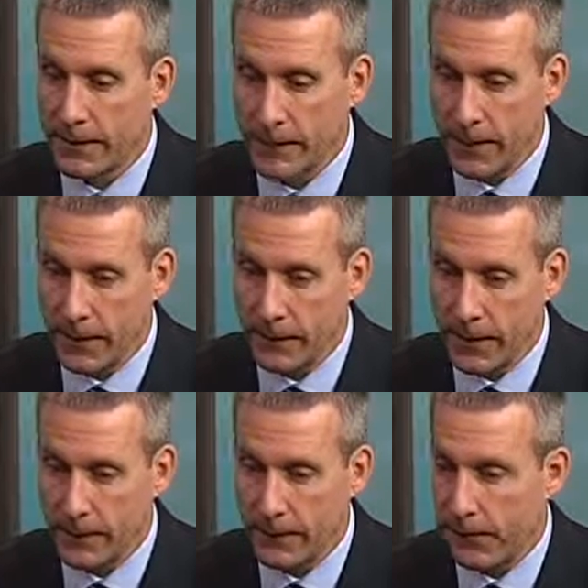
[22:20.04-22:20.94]
things that I think
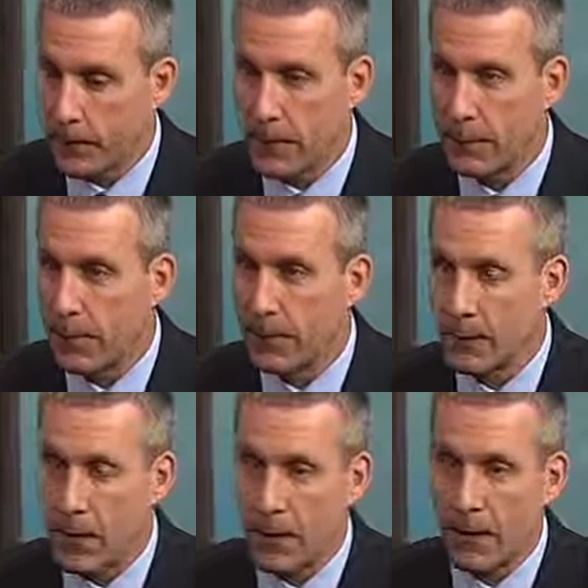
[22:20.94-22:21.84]
about too, correct me if
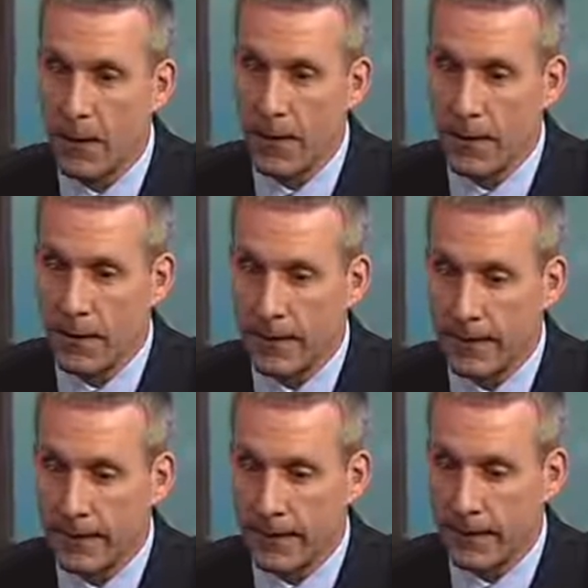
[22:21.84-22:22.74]
I'm wrong,
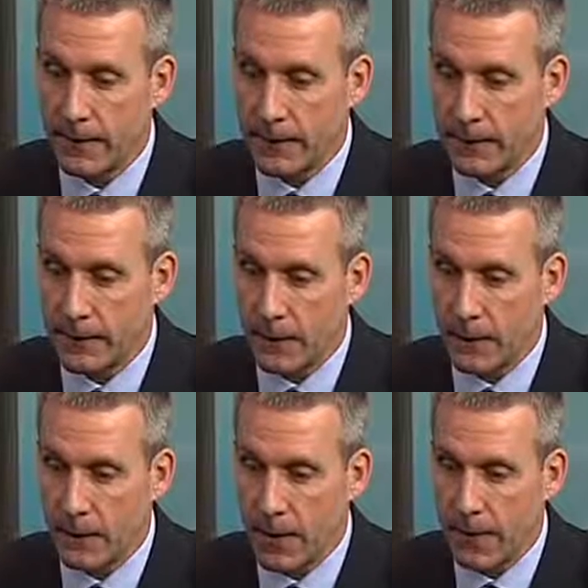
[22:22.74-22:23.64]
is that there's
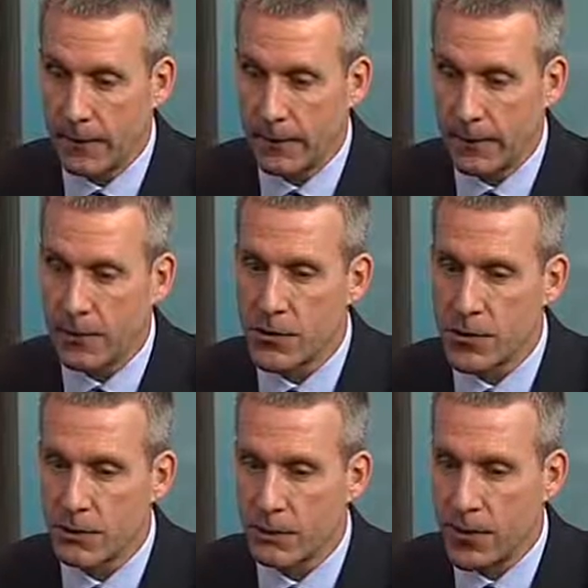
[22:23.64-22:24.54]

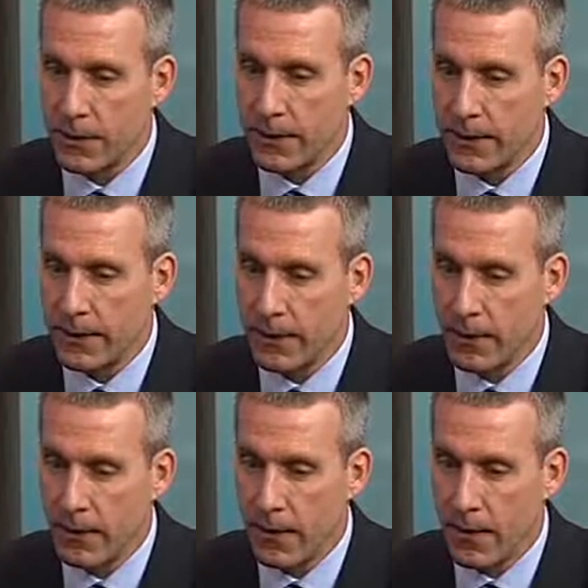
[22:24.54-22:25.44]
leadership probably
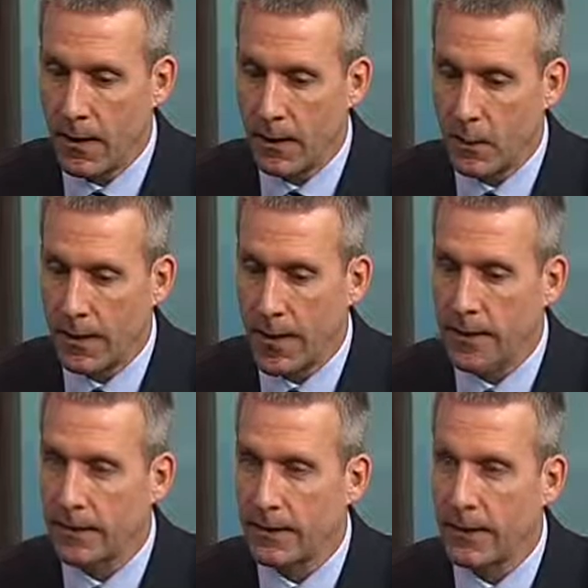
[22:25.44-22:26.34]

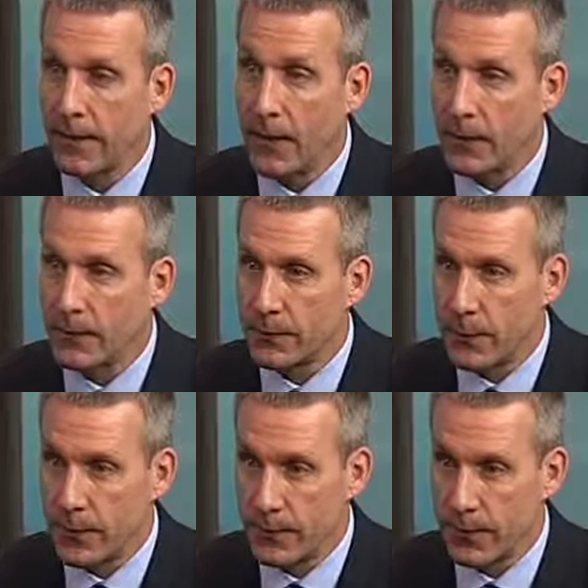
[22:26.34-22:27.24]
organically develops
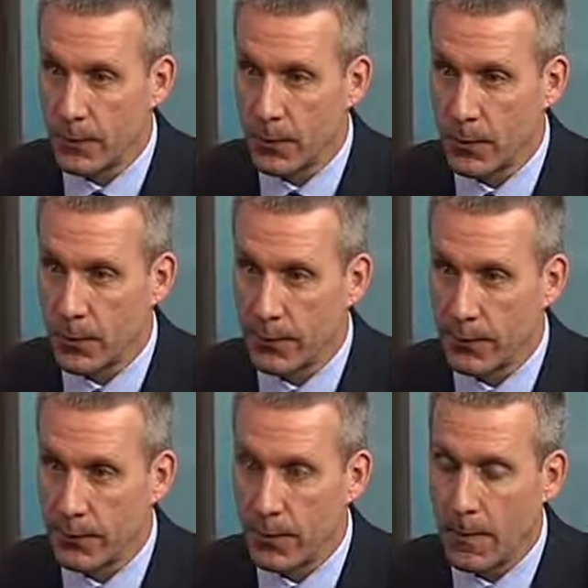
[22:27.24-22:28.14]
during these support
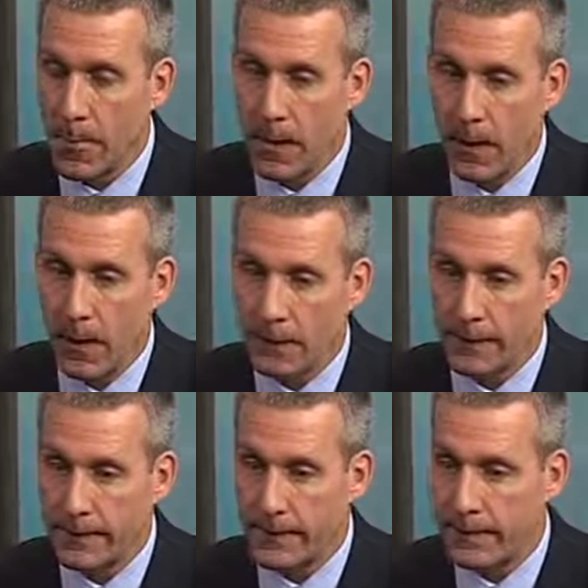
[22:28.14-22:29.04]
groups as well.
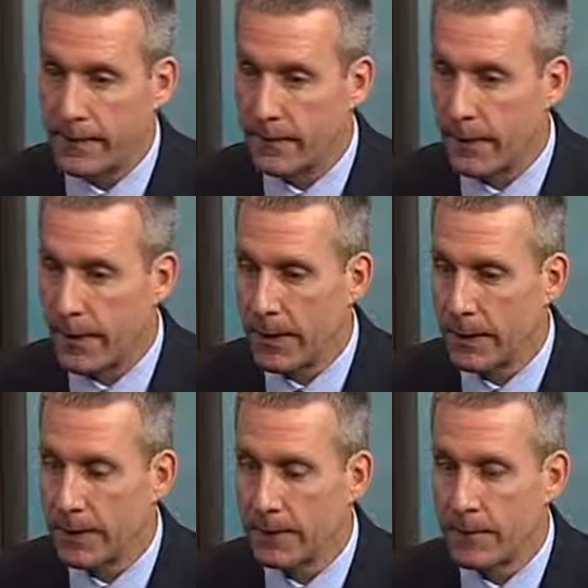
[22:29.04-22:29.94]
Let's say that
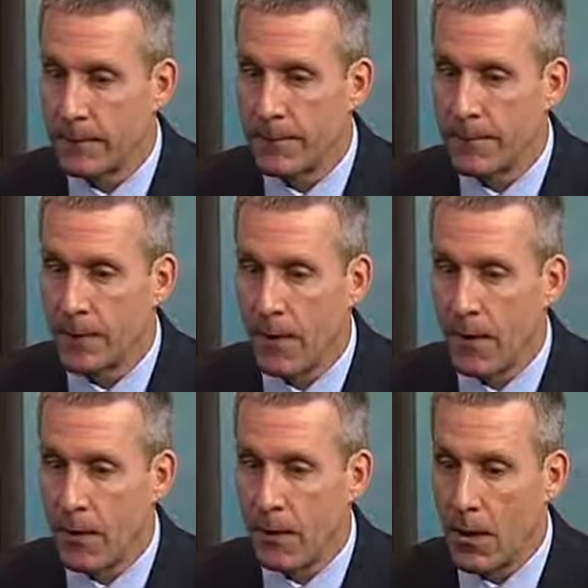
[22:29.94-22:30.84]
somebody is
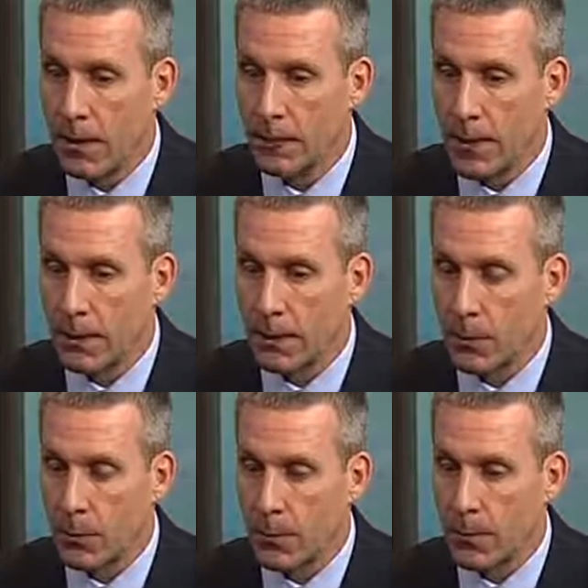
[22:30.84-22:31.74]
a longtime
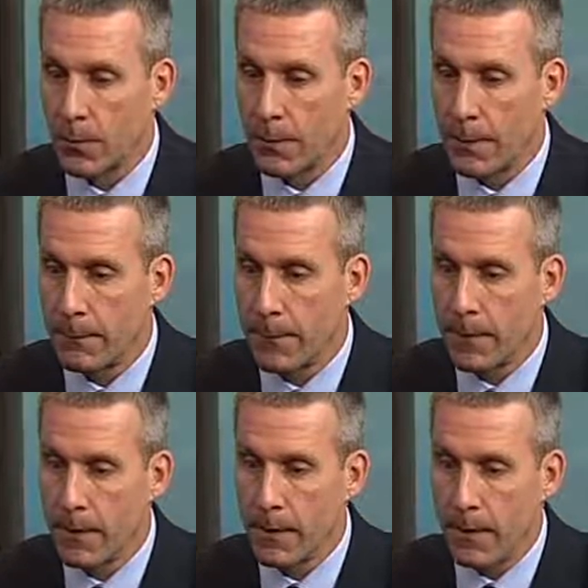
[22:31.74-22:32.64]
support group
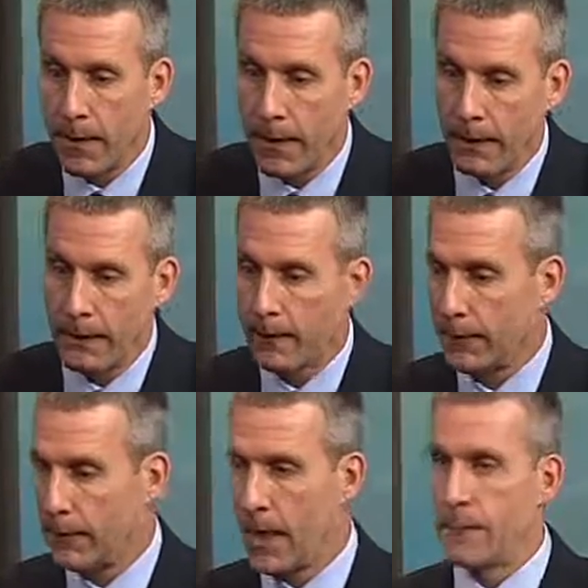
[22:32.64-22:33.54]
member and
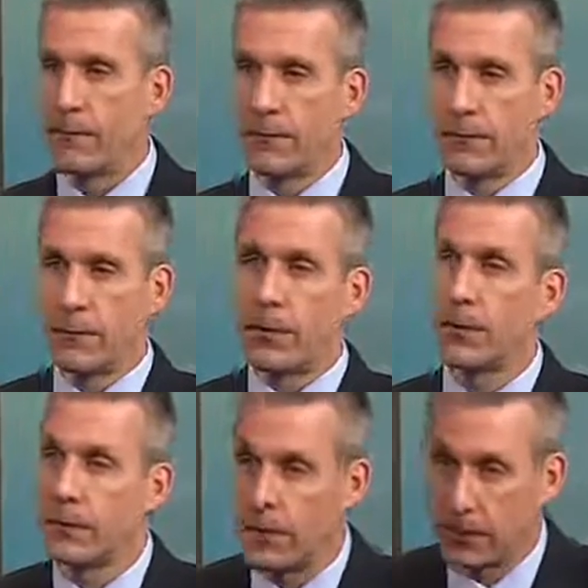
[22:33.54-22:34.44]
there's ebbs and
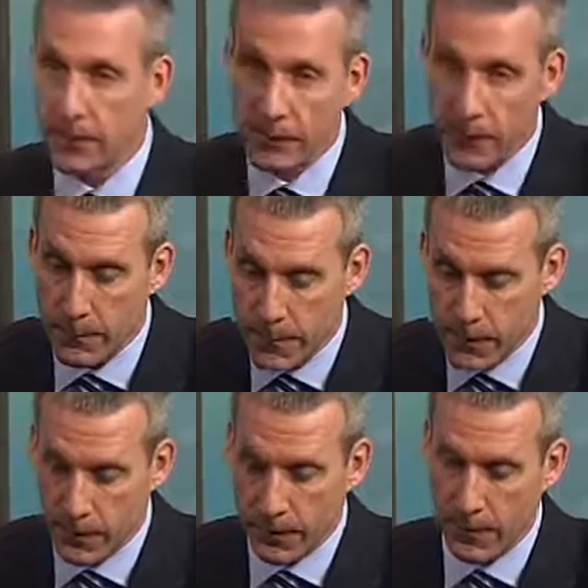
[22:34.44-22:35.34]
flows to the
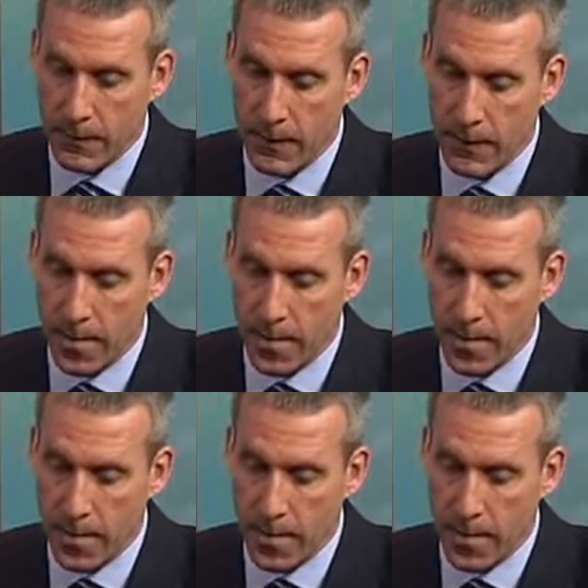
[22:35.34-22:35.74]
participation in it.